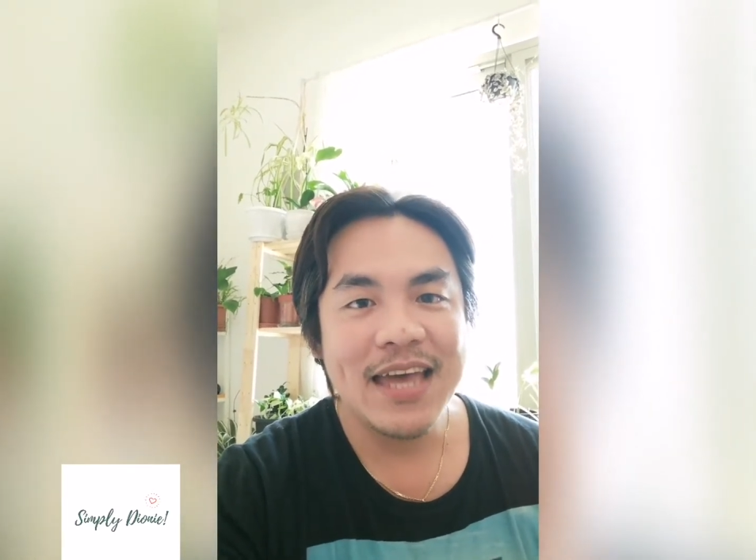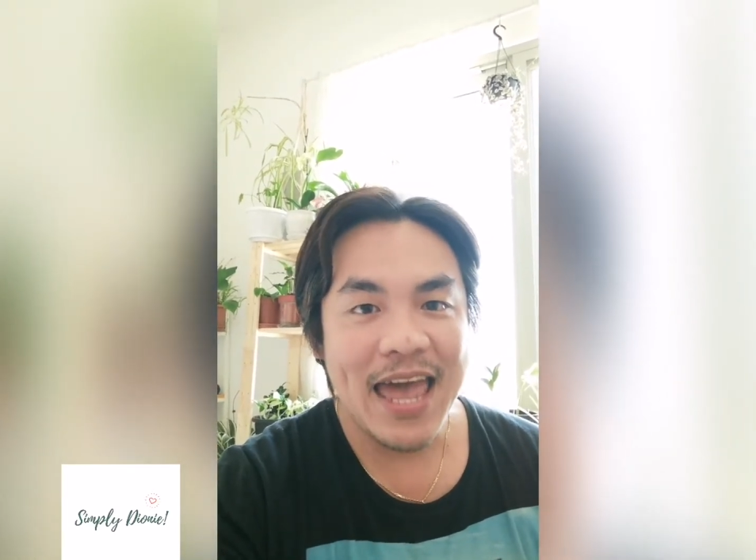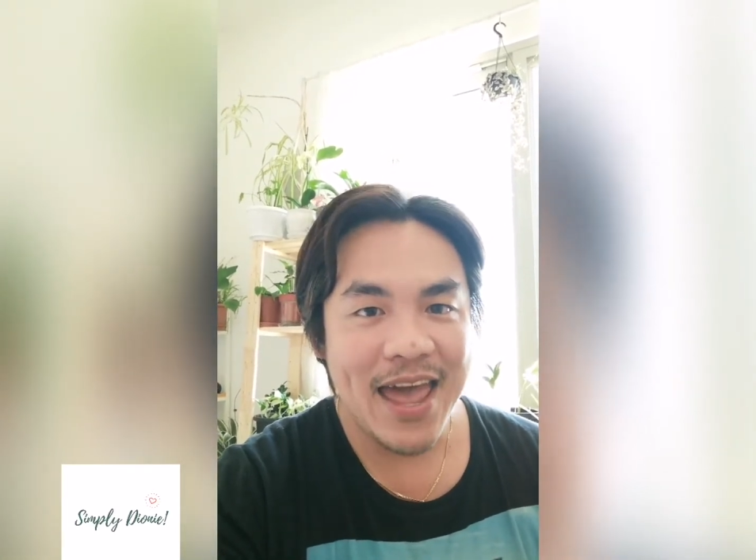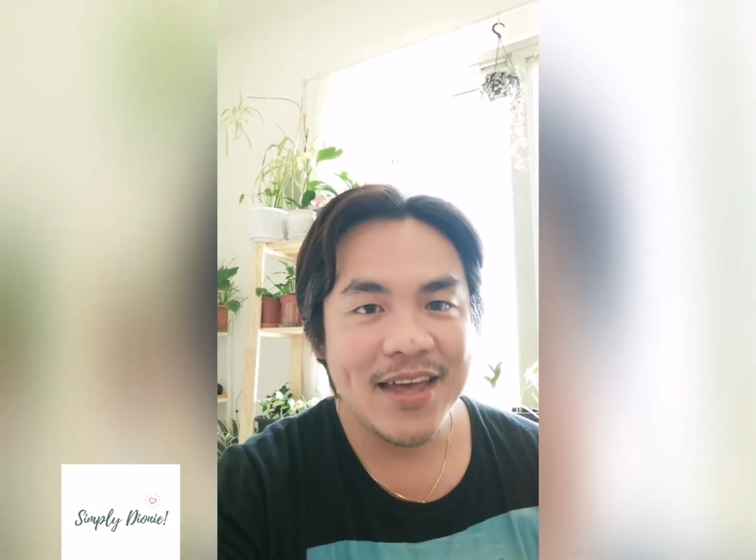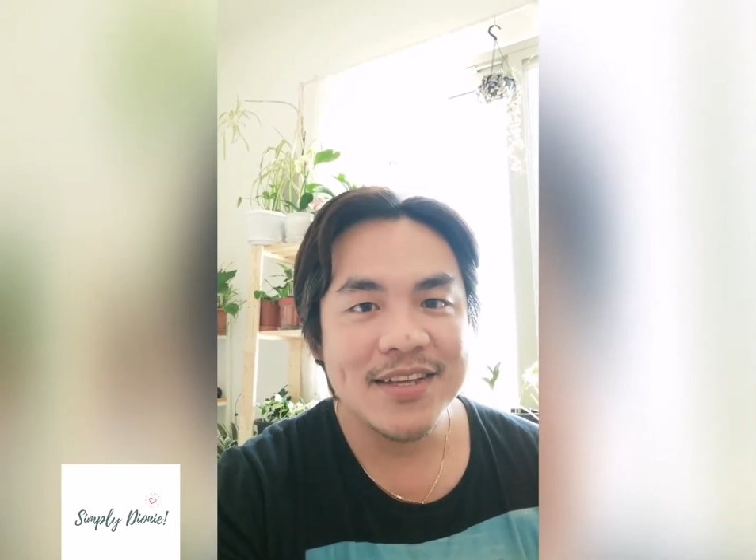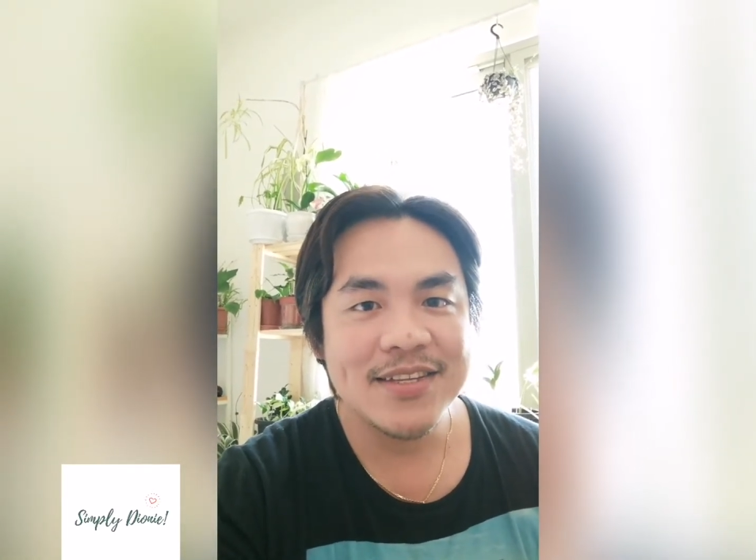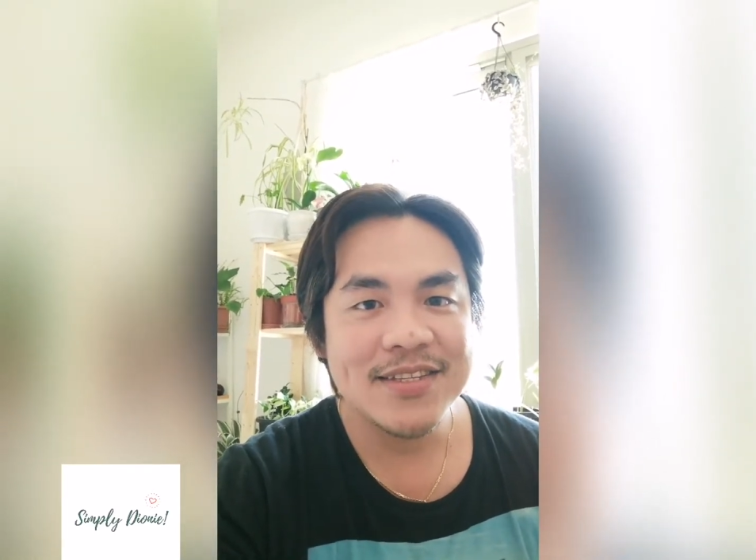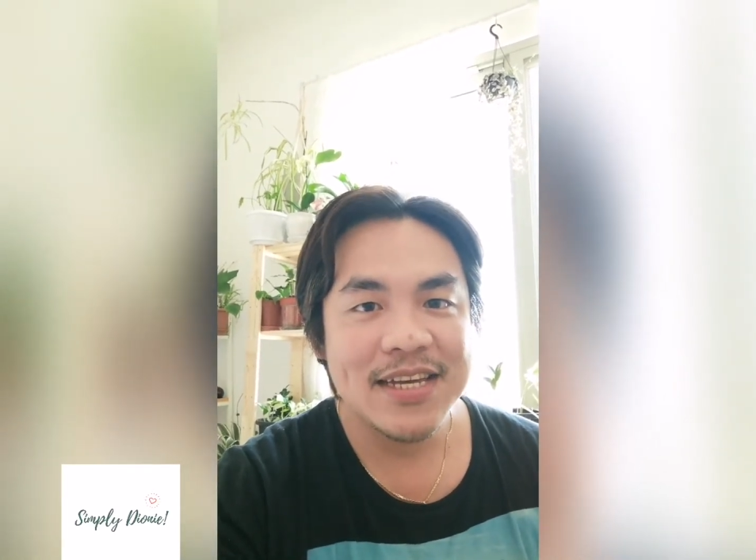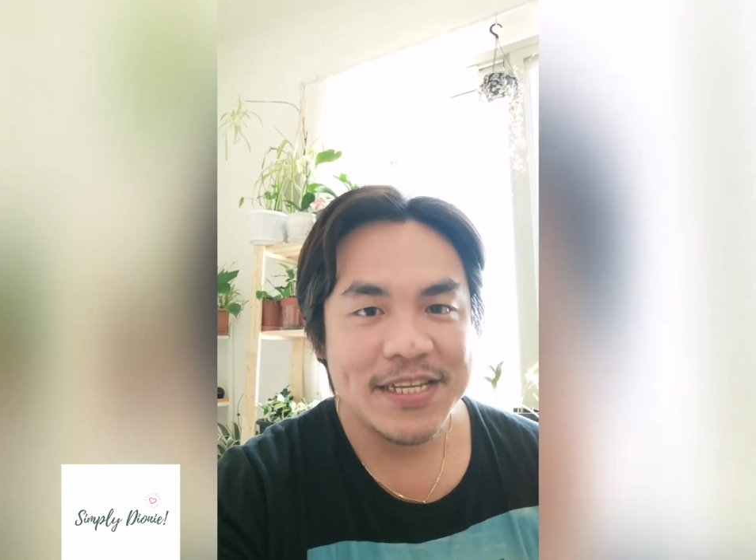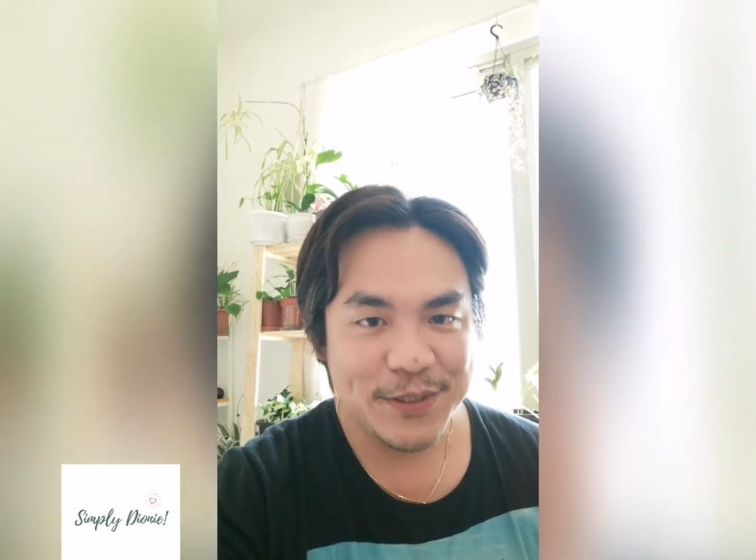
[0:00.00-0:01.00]
and
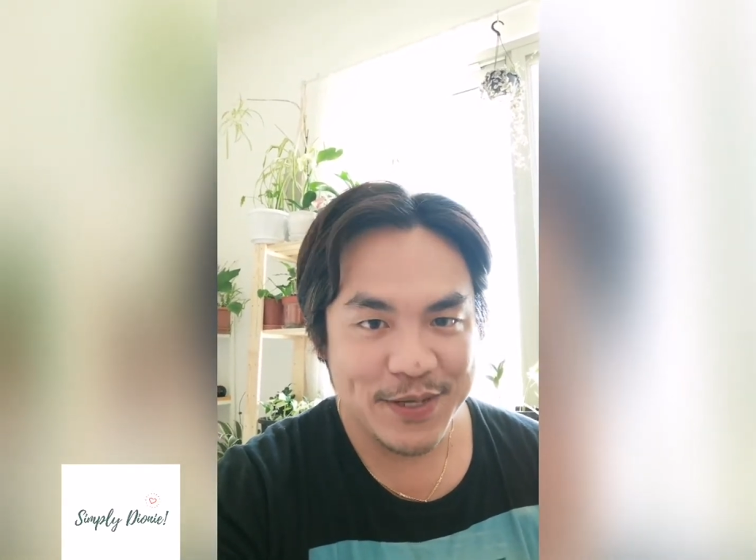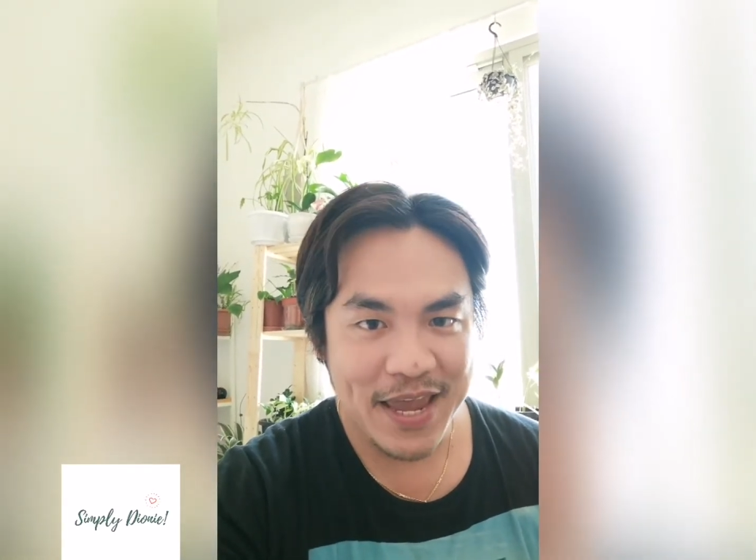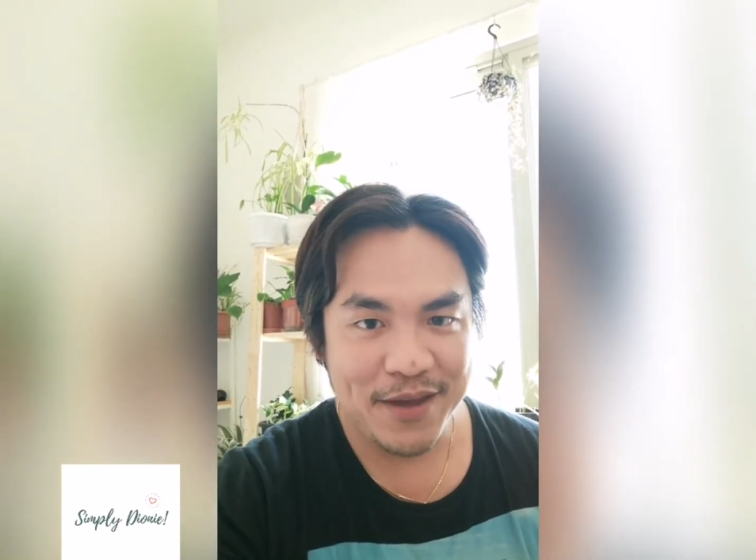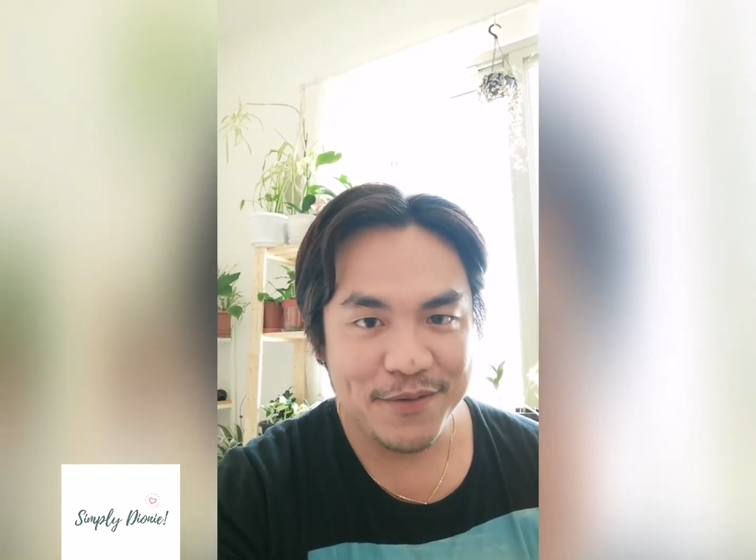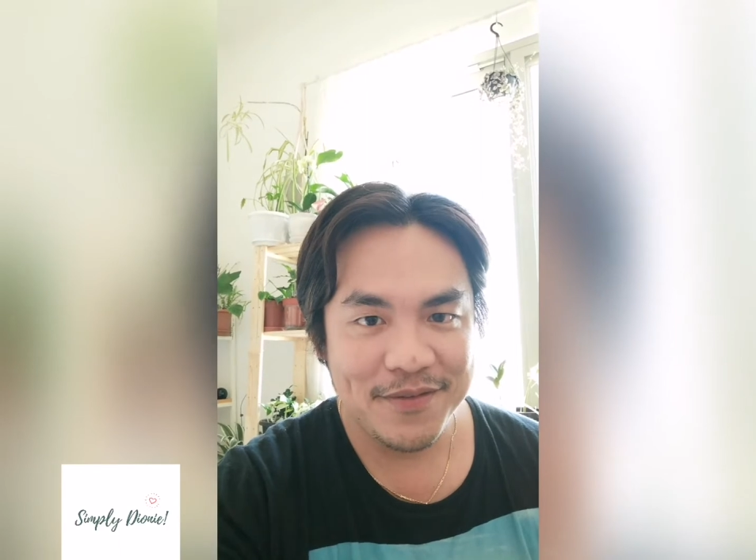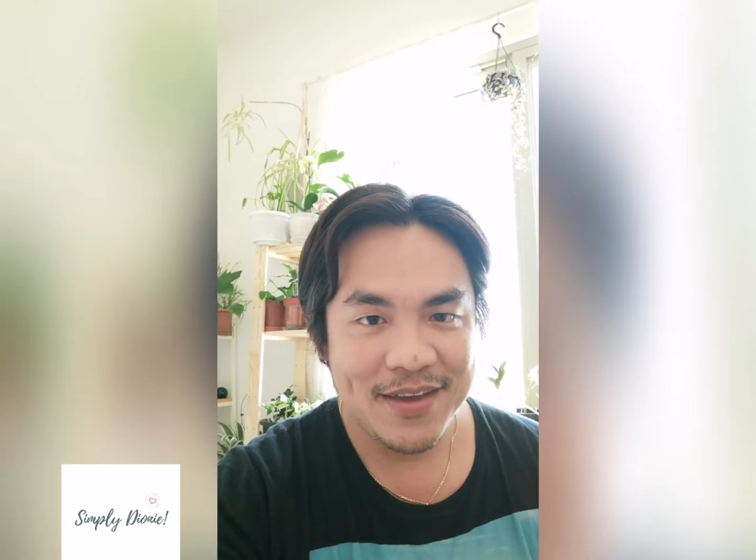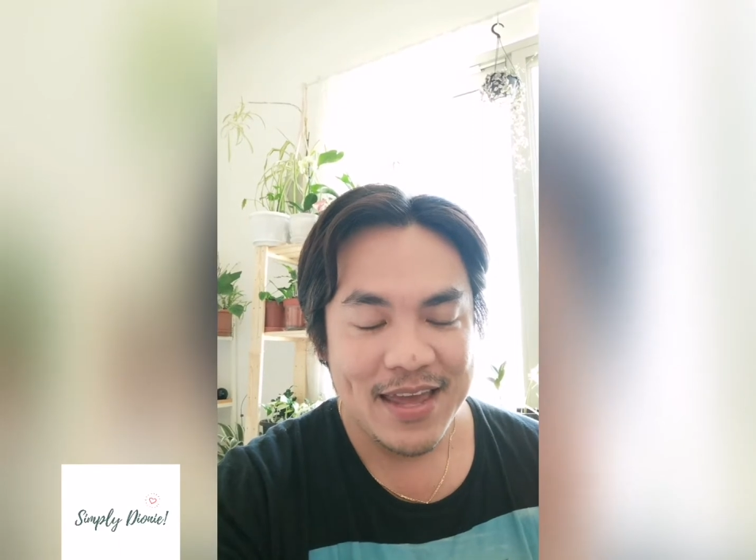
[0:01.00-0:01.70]
safe.